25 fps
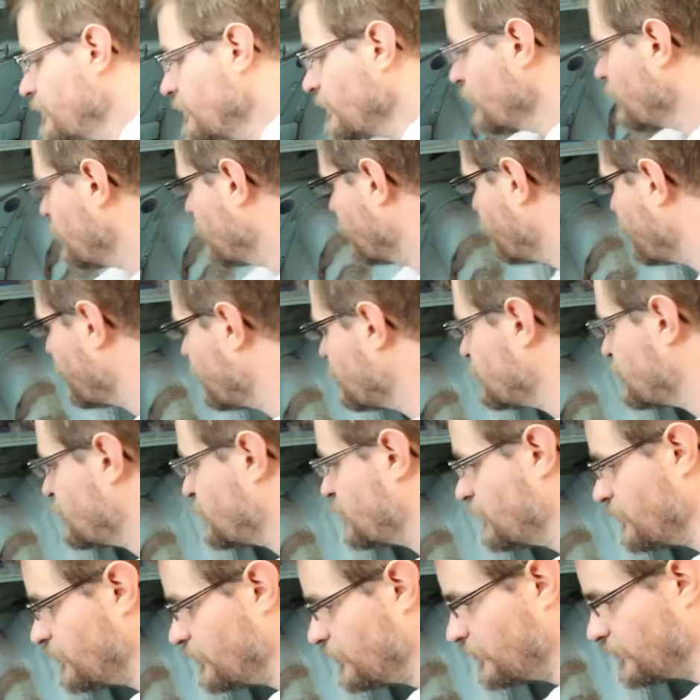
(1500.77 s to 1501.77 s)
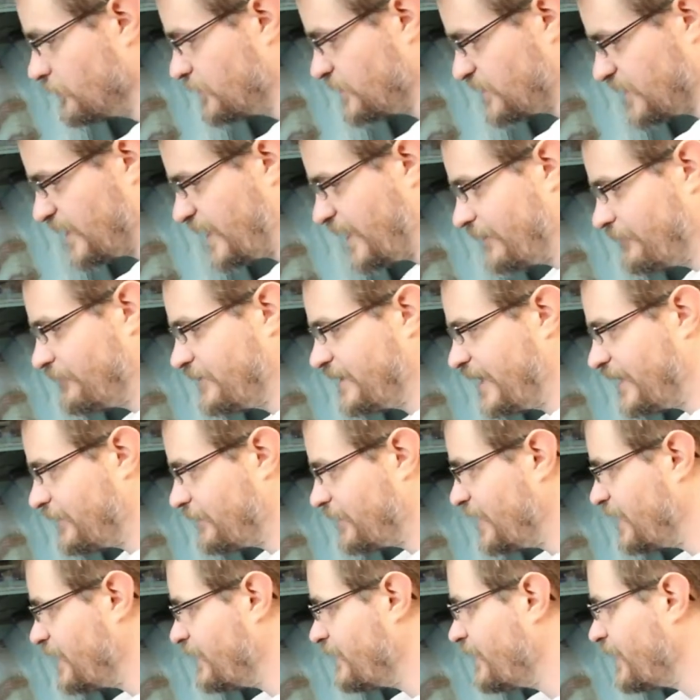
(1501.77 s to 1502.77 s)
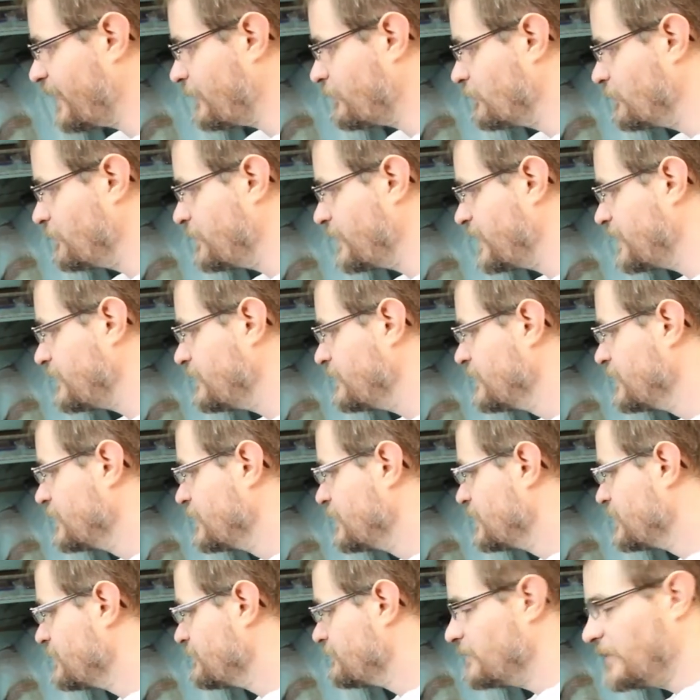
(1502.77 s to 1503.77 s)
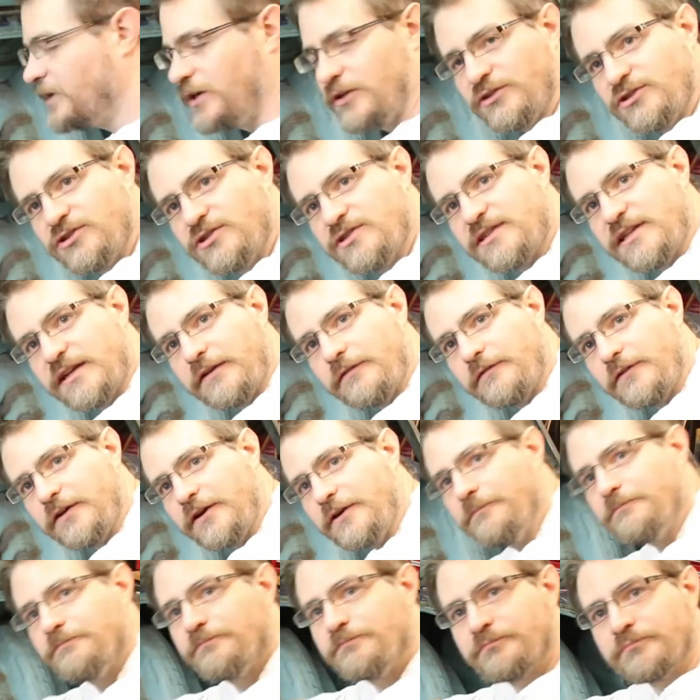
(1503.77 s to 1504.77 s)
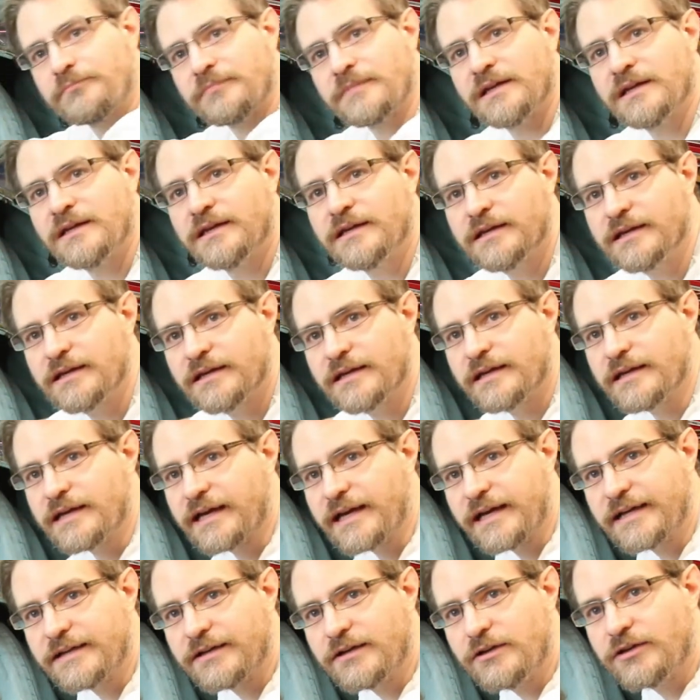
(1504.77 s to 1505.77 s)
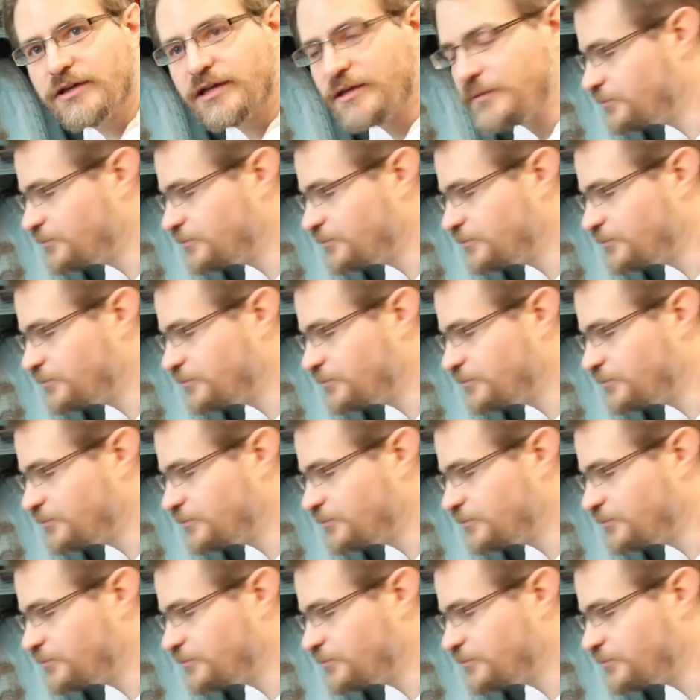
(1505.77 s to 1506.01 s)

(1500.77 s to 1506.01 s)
on those two corners there and down here, that will be much stiffer and looking